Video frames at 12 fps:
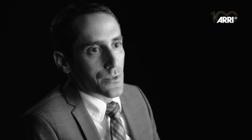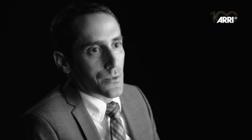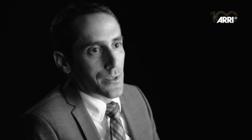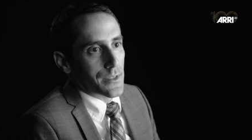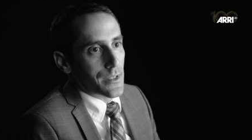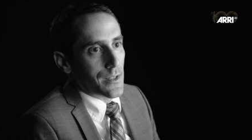
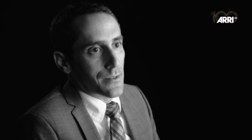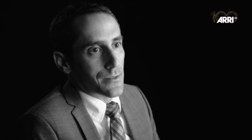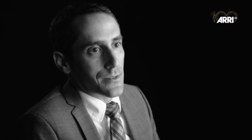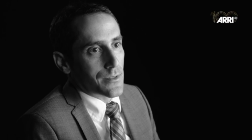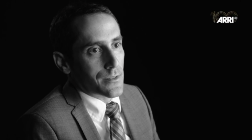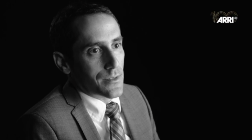
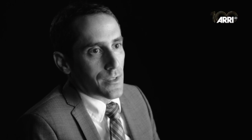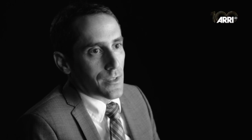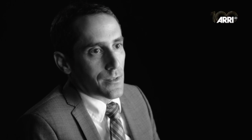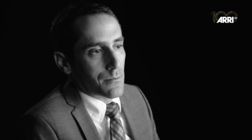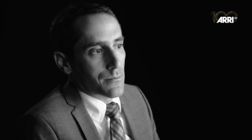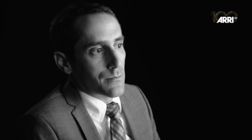storytellers
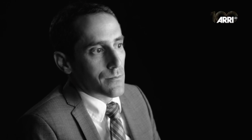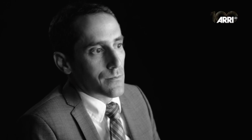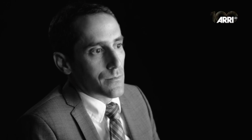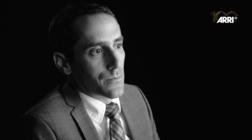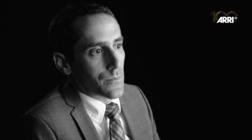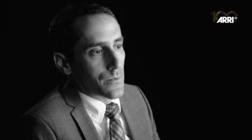
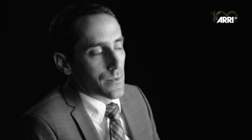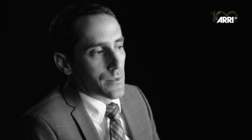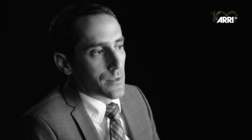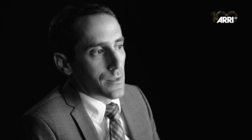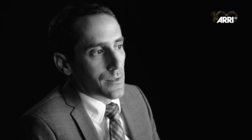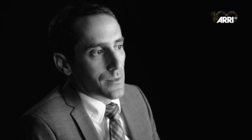
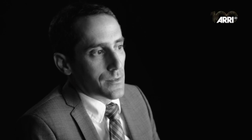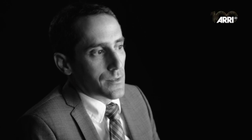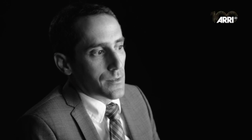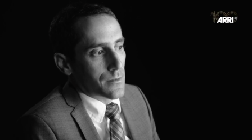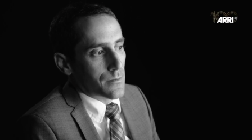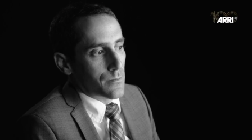
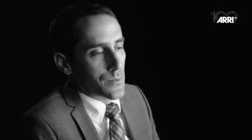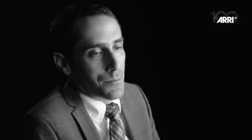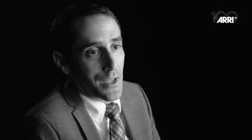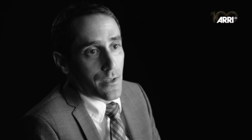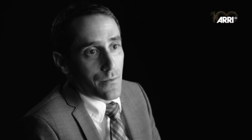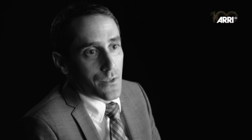to
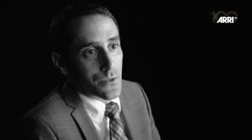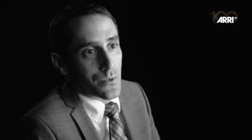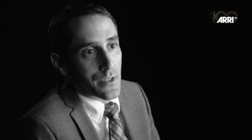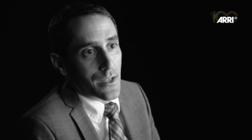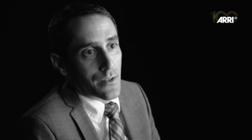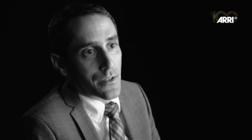make a
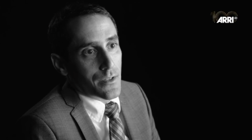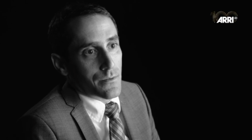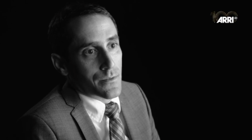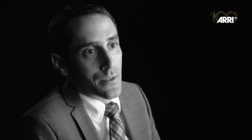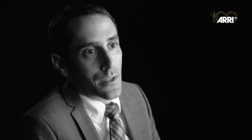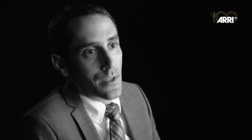visual
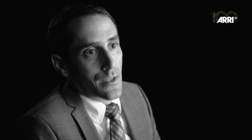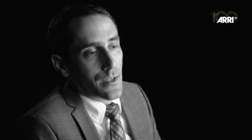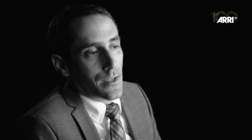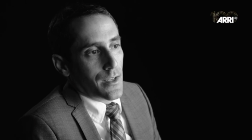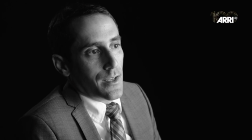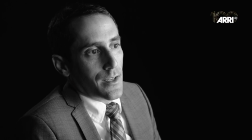narrative.
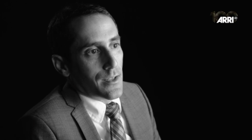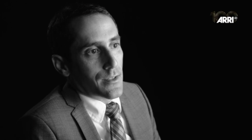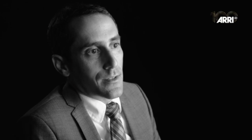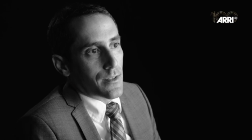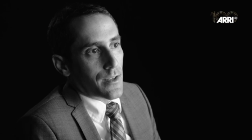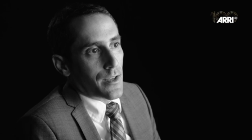
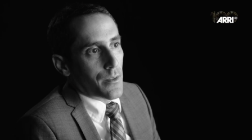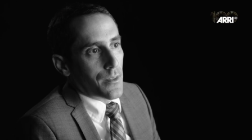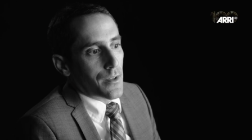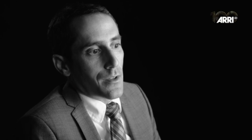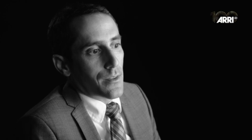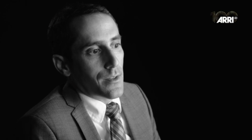And I
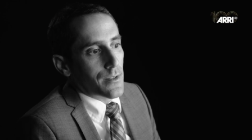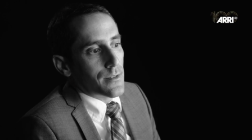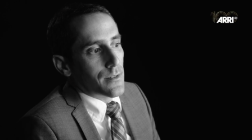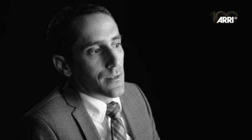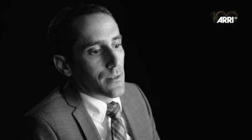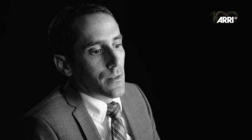think
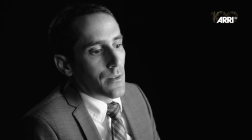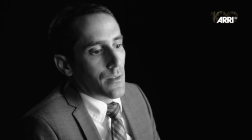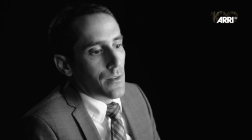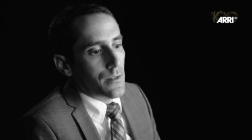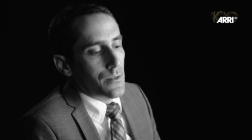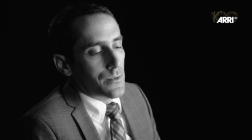that
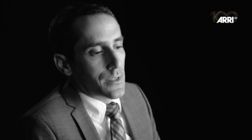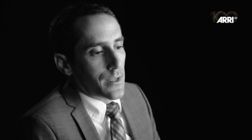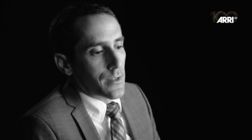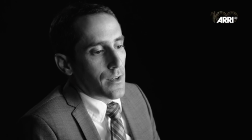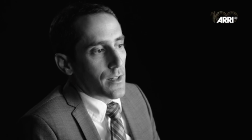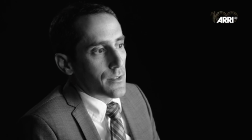the new
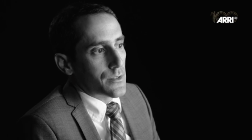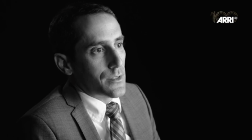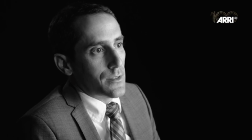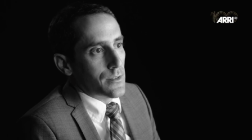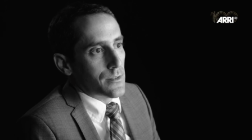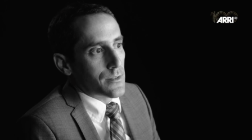
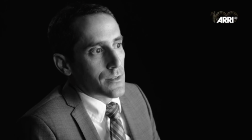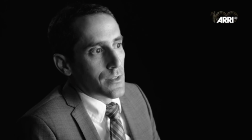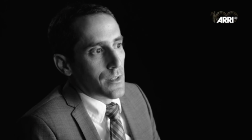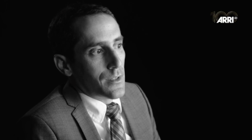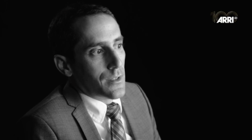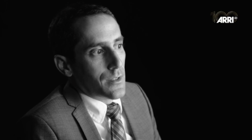technologies
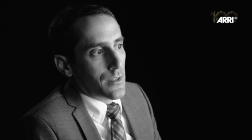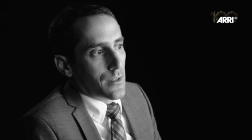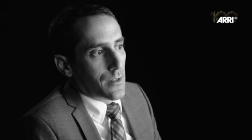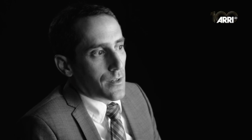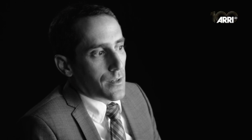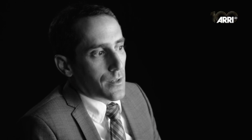
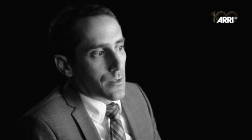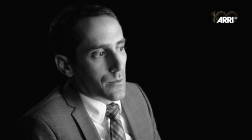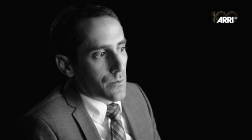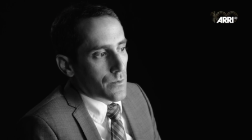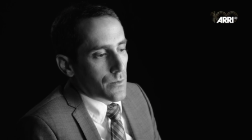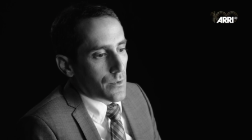
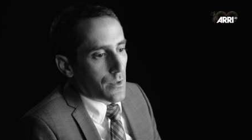are